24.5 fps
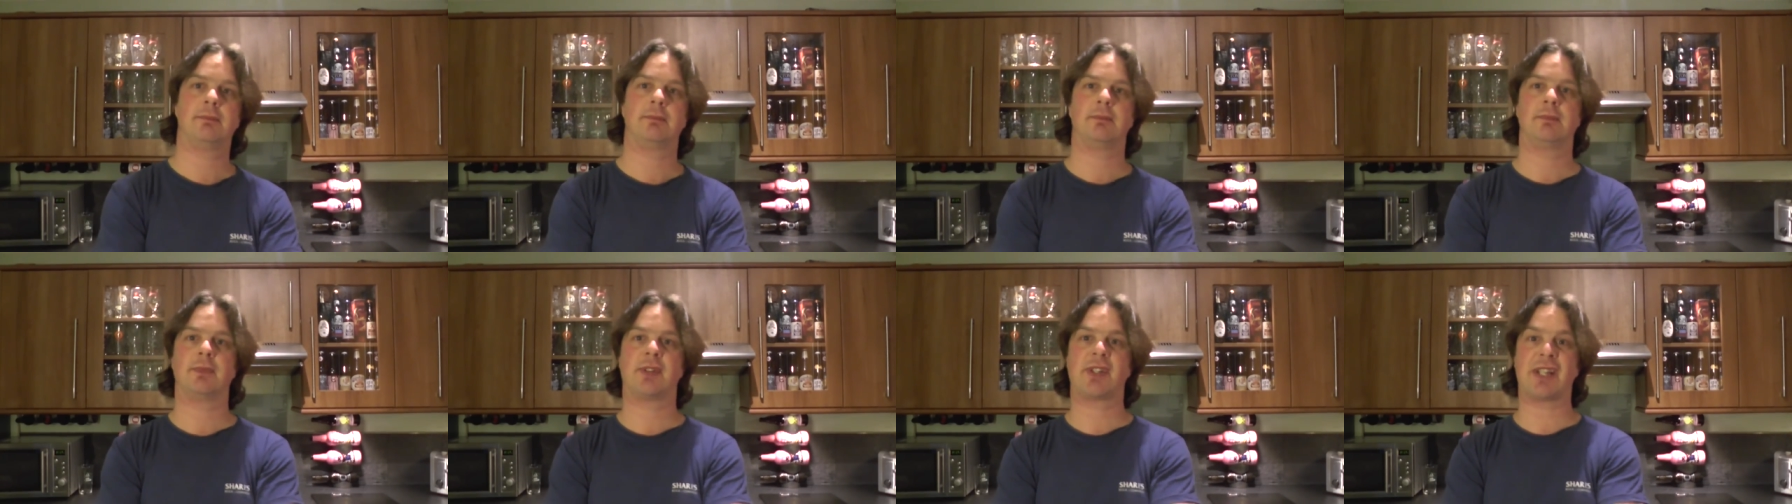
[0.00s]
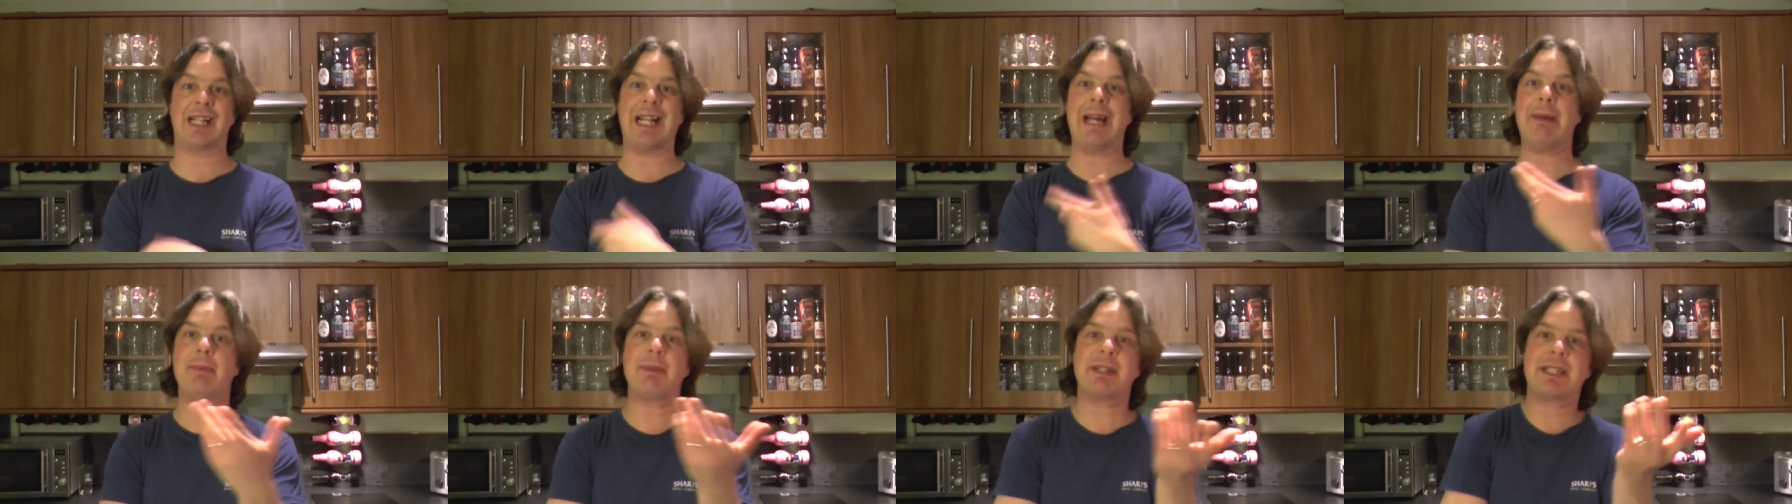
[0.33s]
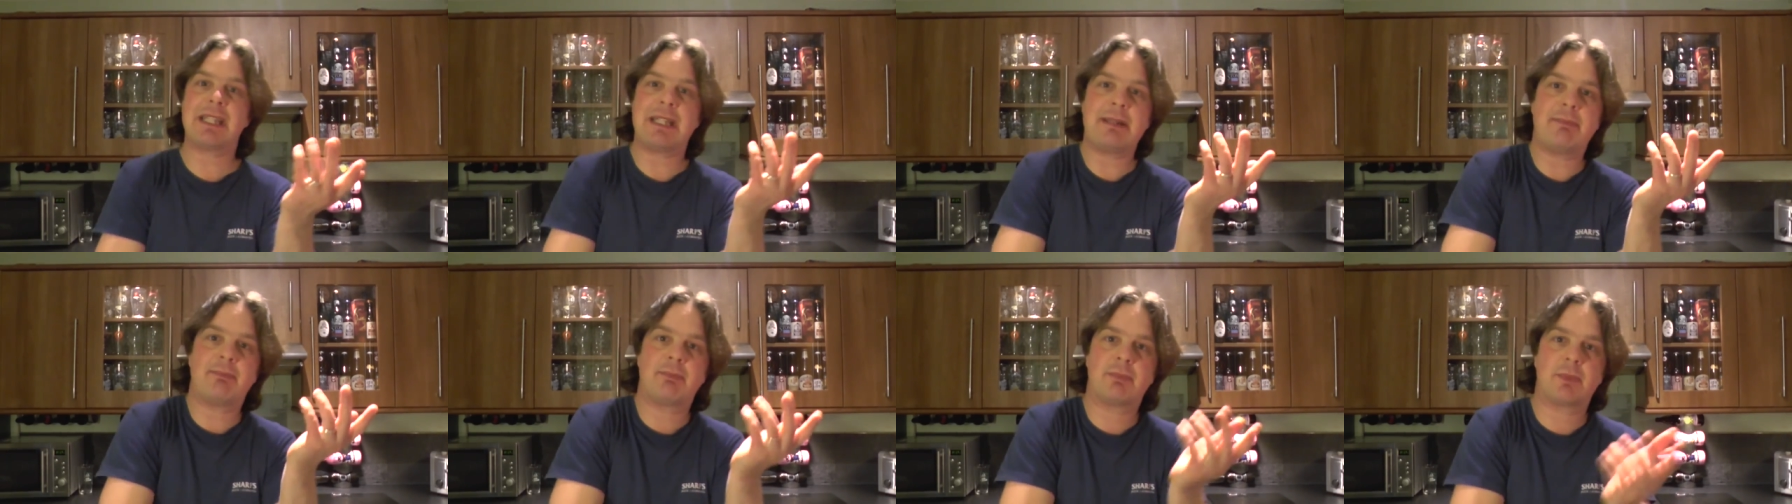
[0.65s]

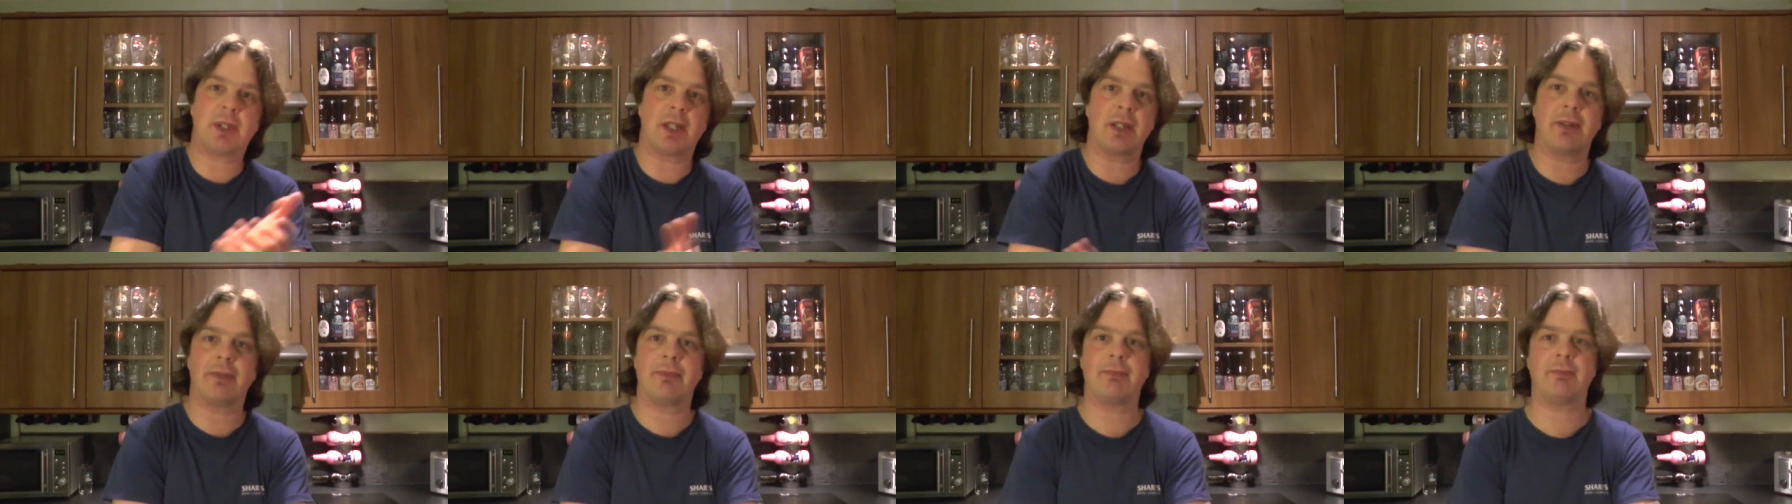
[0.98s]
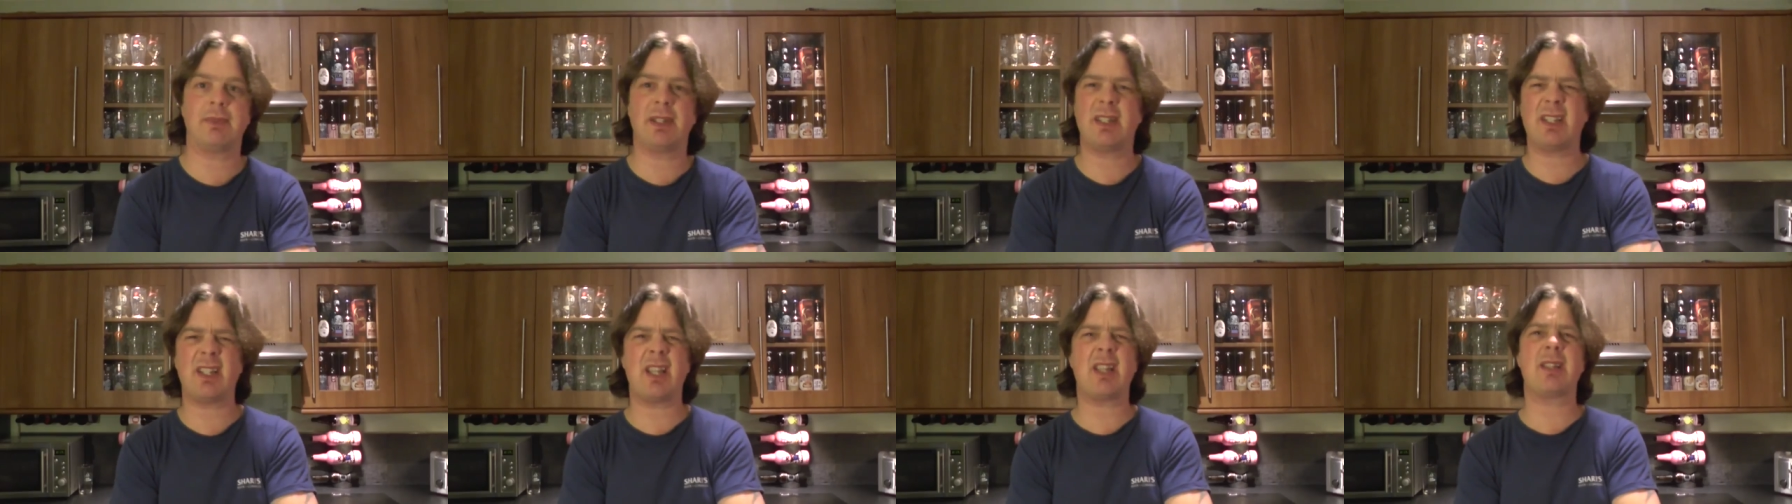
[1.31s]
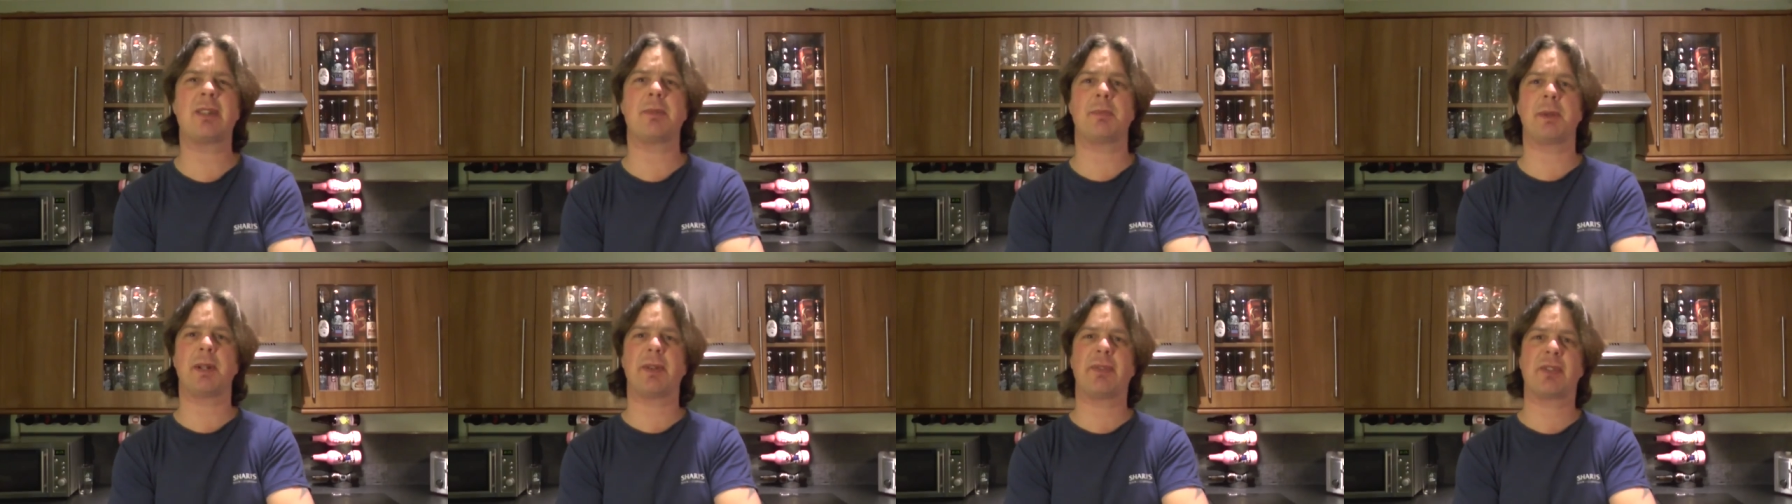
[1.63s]
Celebrity kind of,
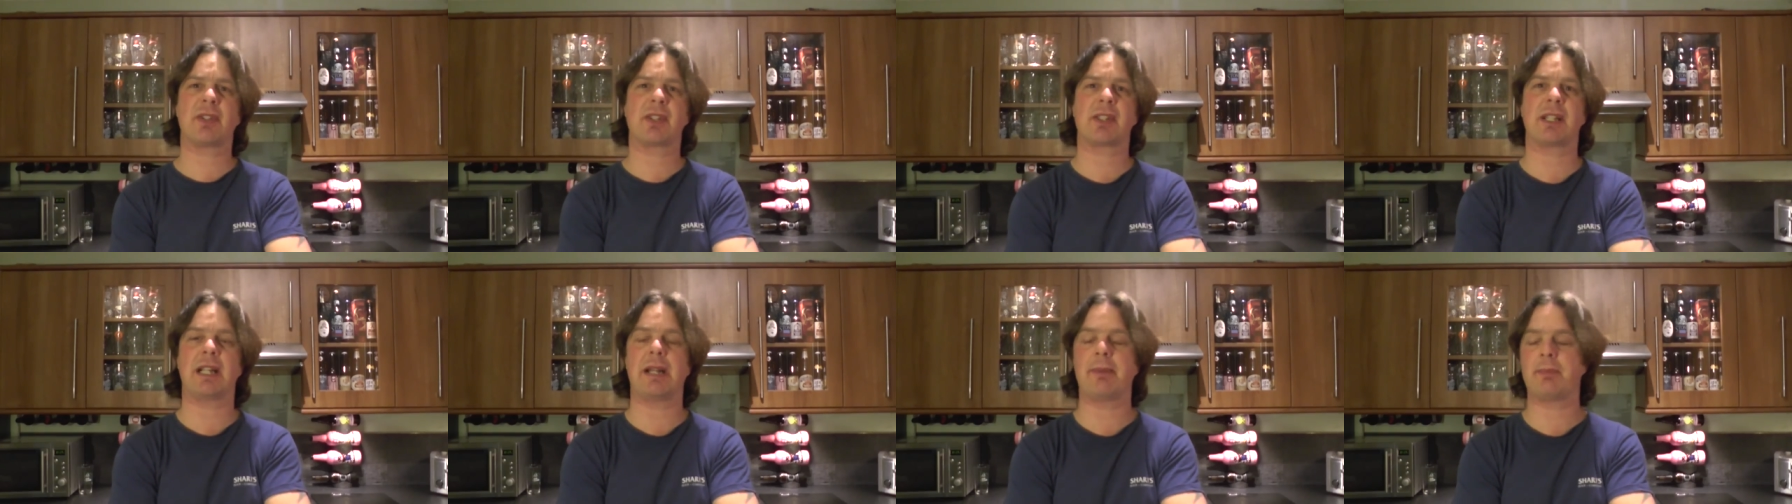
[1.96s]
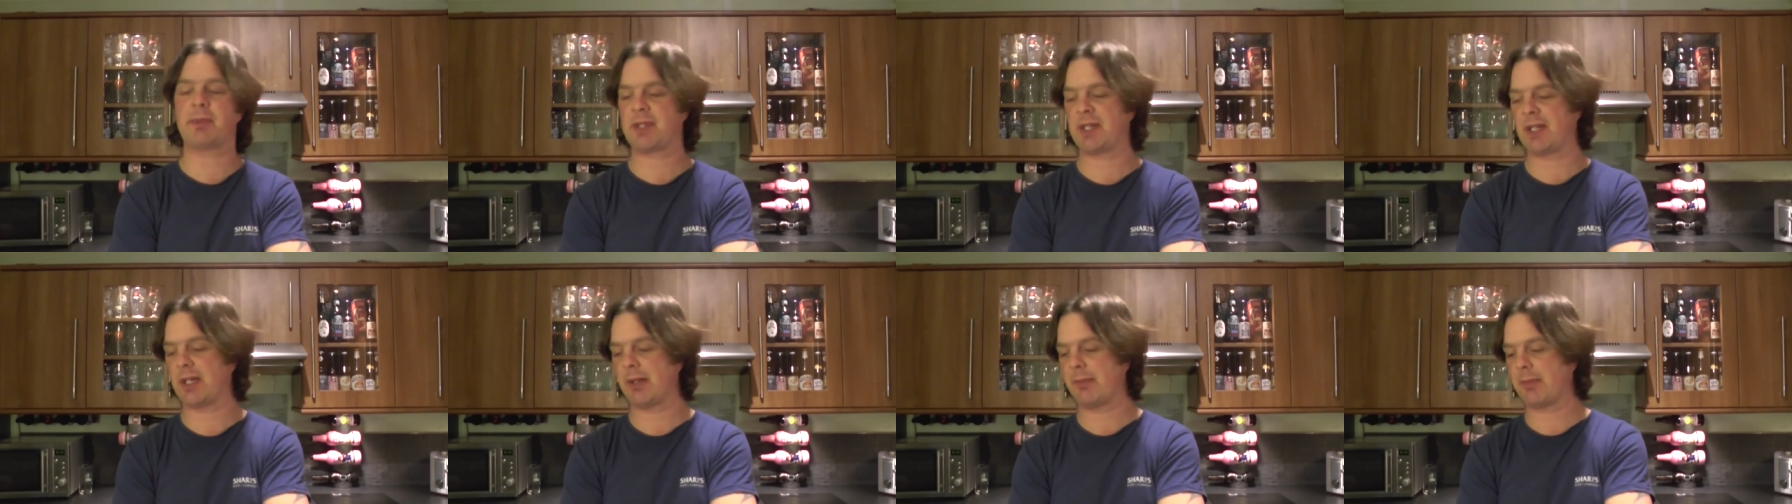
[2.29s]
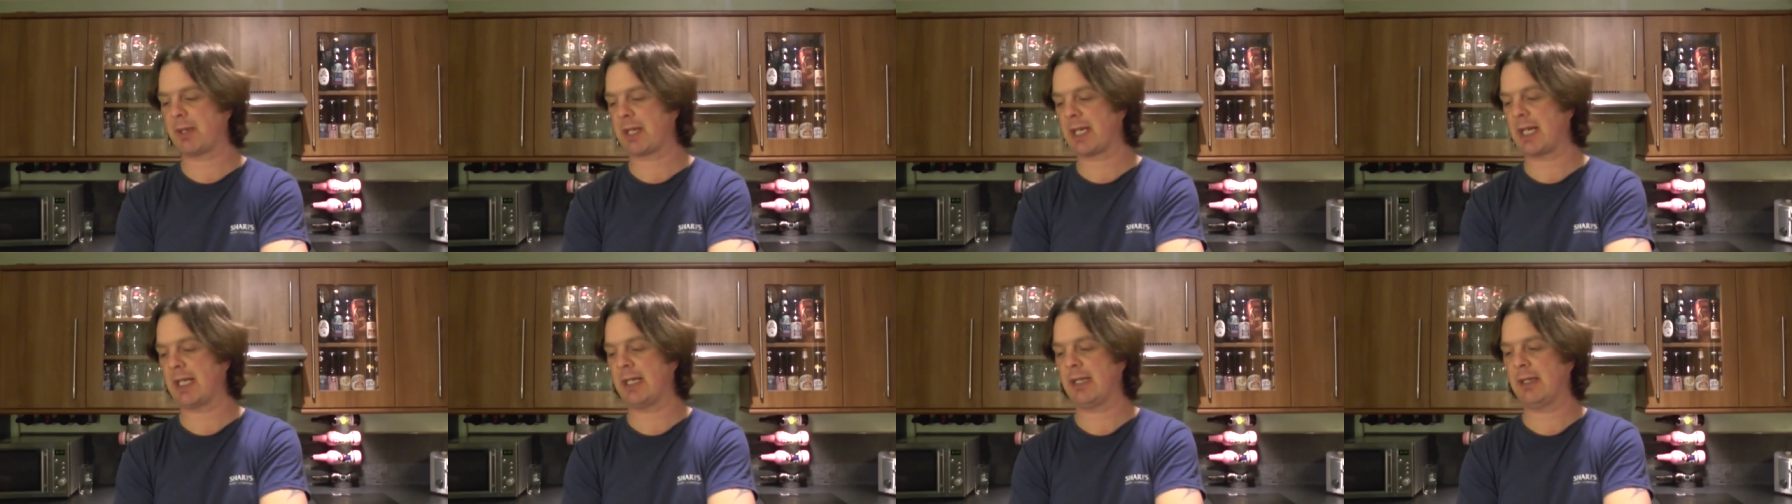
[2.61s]
he's a bit of a celebrity now,
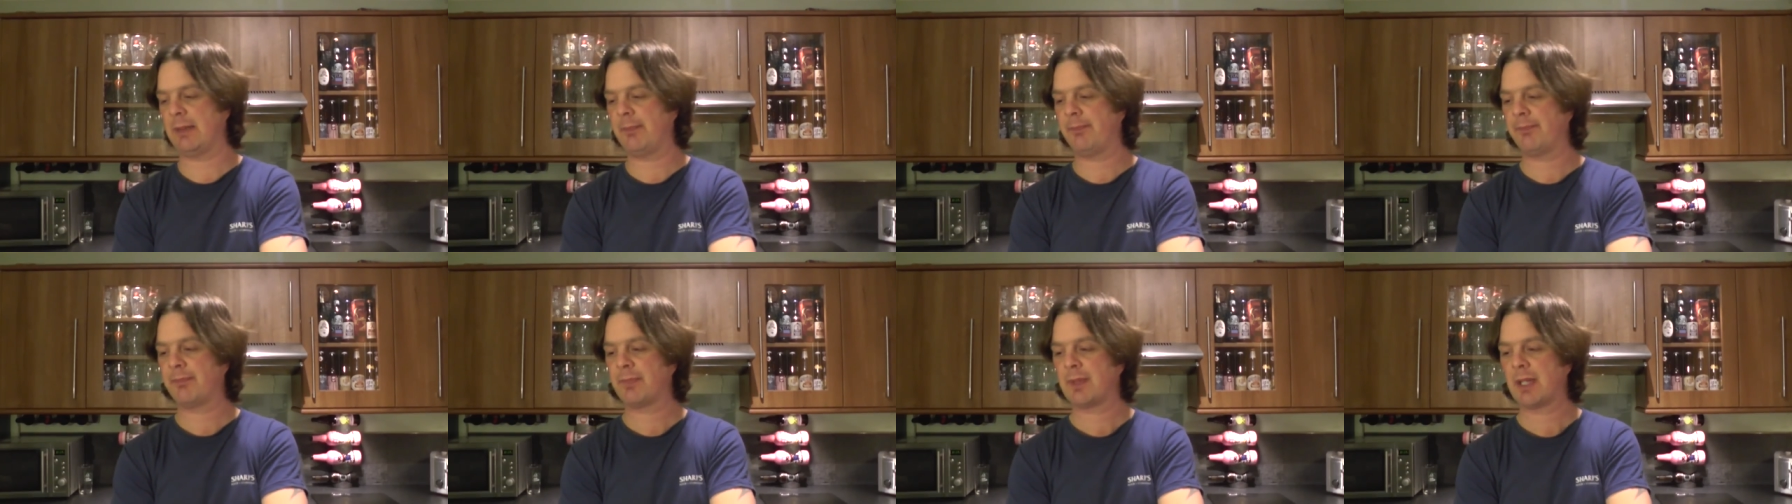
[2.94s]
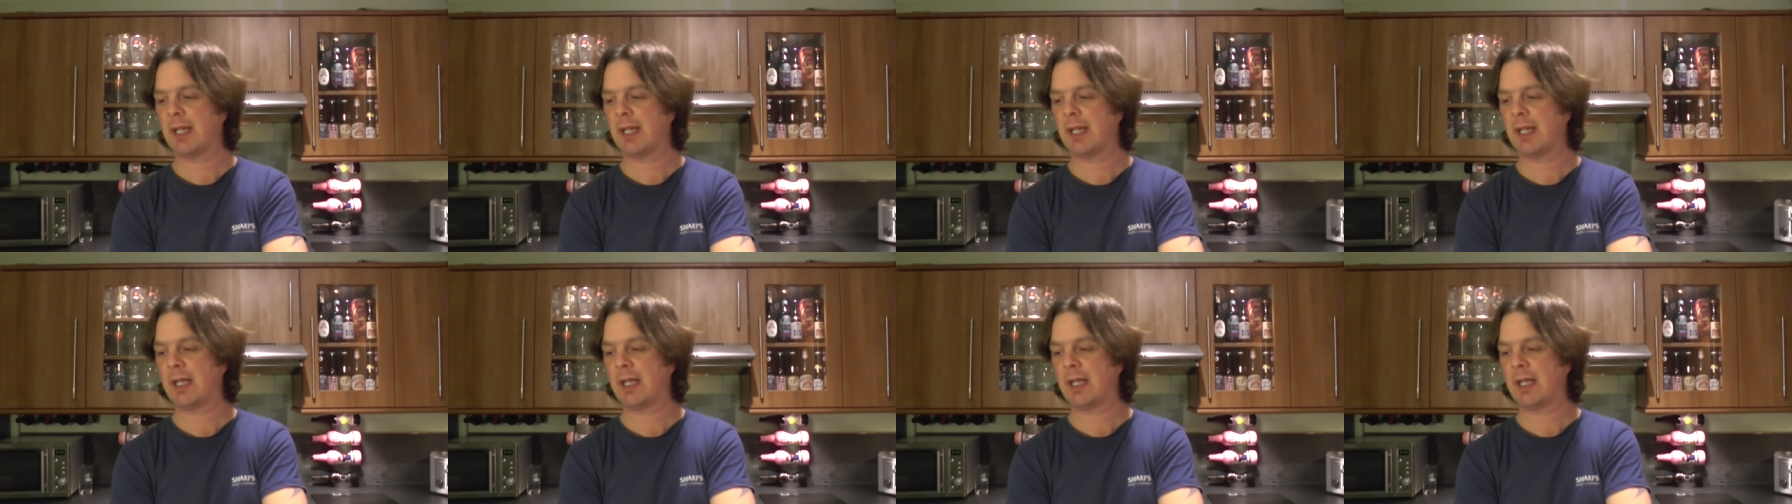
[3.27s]
Mikkeller.